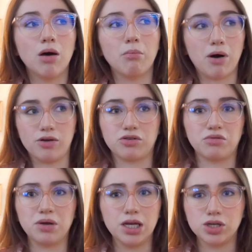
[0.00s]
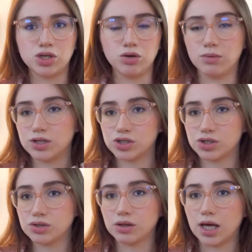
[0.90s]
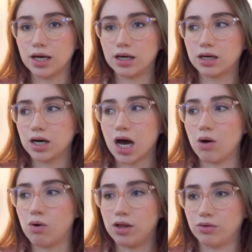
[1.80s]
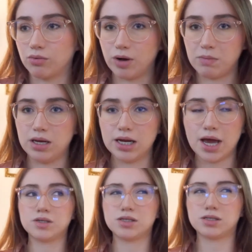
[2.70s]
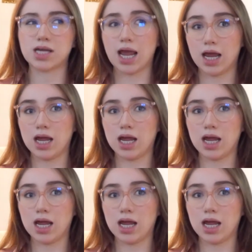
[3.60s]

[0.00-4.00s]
bother me too much like how other women say.